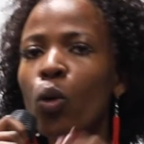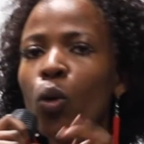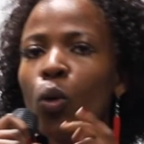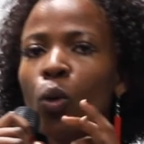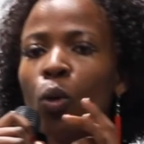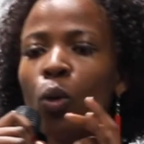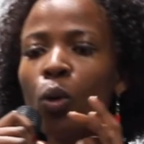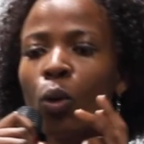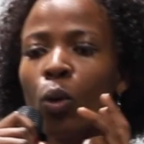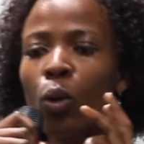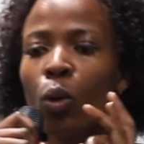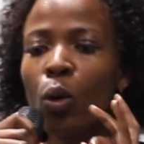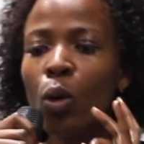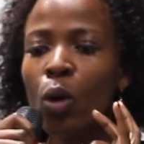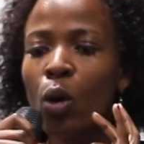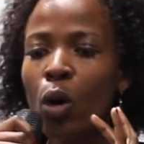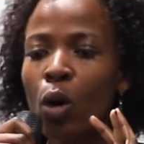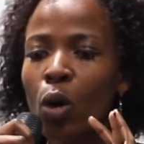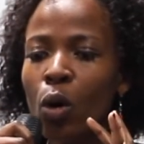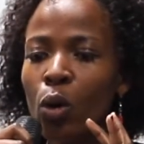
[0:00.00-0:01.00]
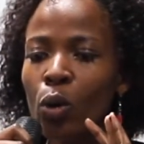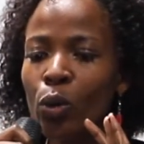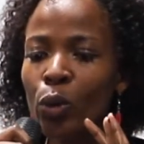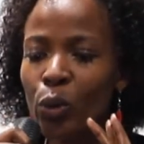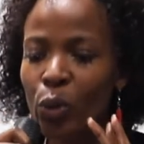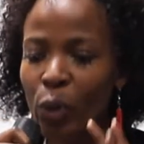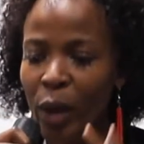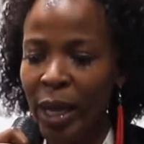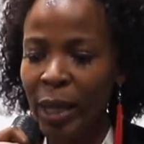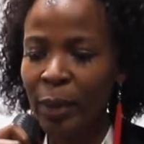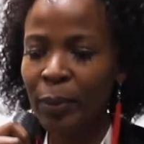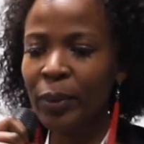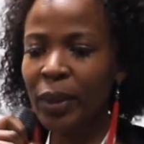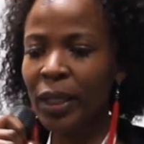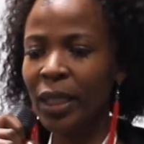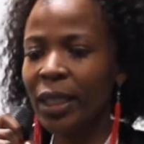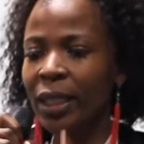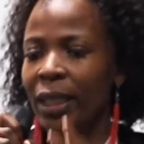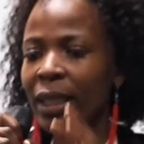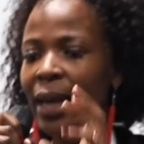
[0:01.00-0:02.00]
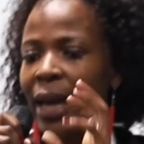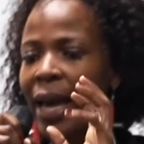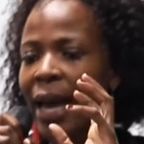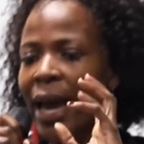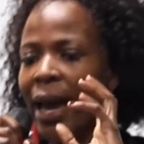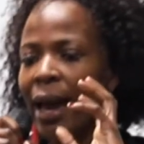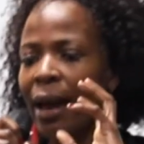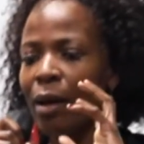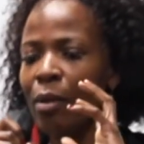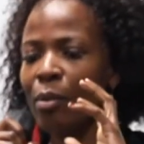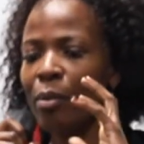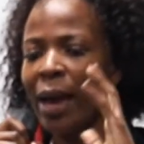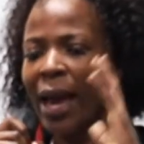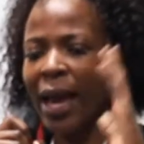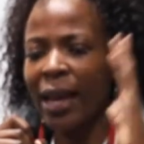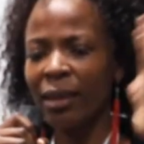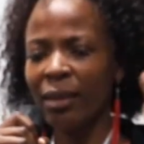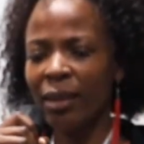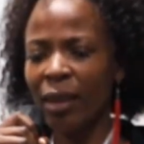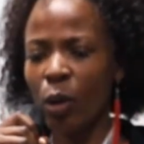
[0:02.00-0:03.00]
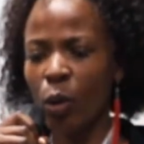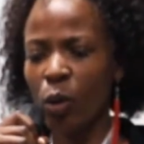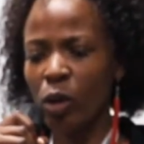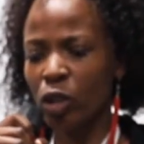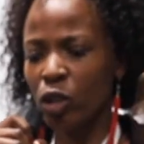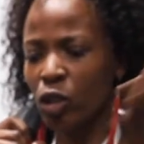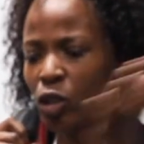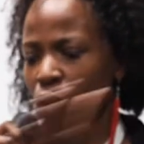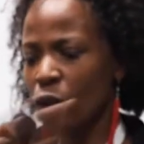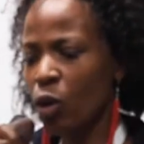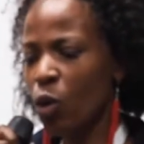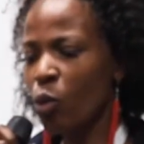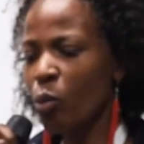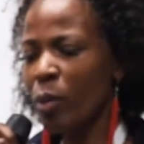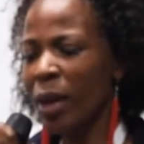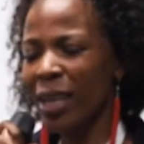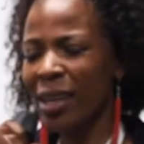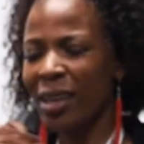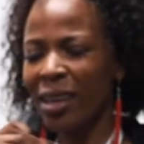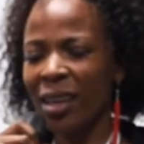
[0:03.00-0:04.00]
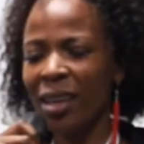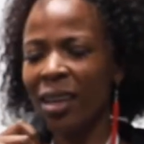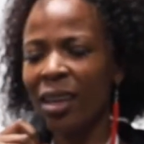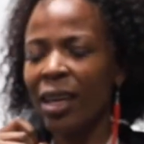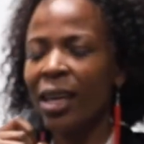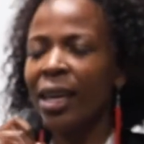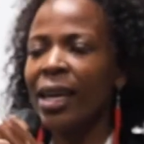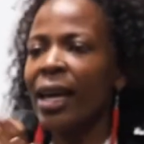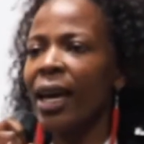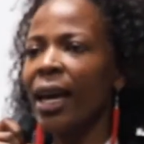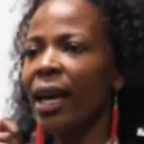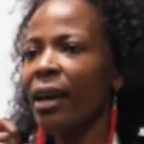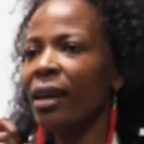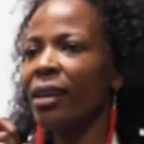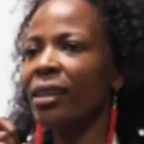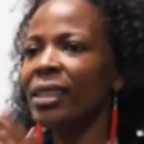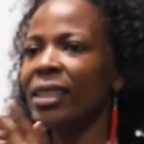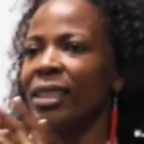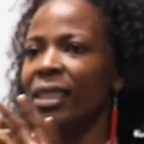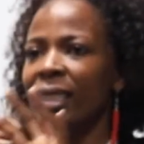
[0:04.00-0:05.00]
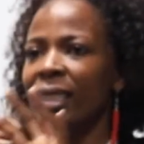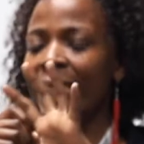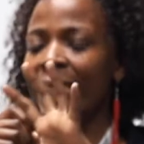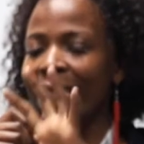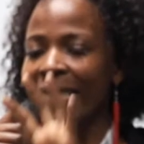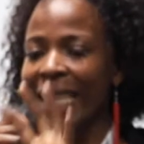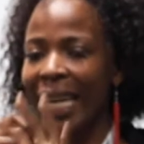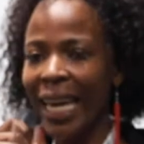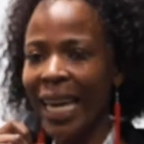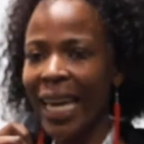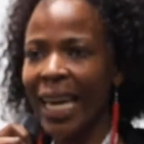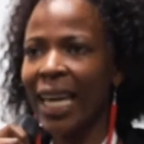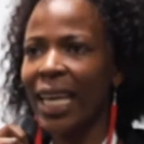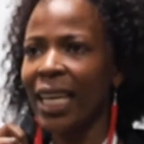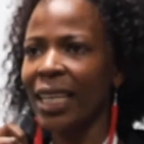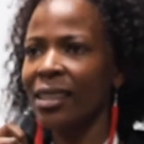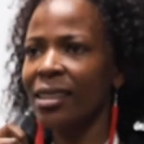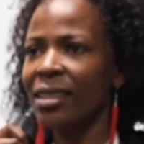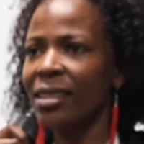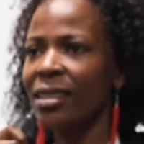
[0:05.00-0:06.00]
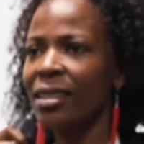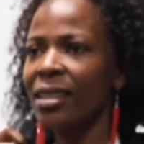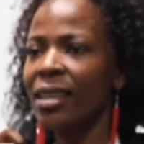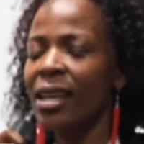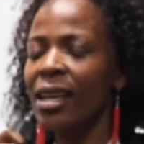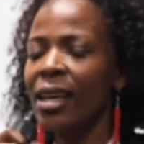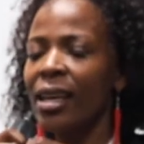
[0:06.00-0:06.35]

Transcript: who raped her, um, and there were so many uh, tears.